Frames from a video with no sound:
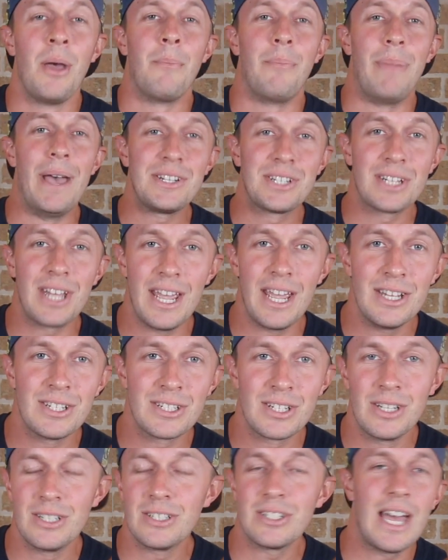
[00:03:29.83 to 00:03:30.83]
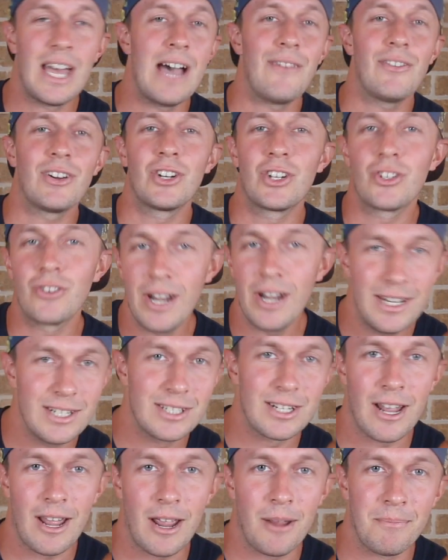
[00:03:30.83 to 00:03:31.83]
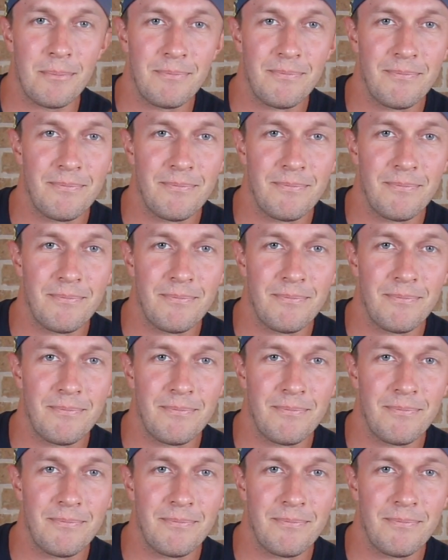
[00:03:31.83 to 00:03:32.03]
Best case is I have a great time.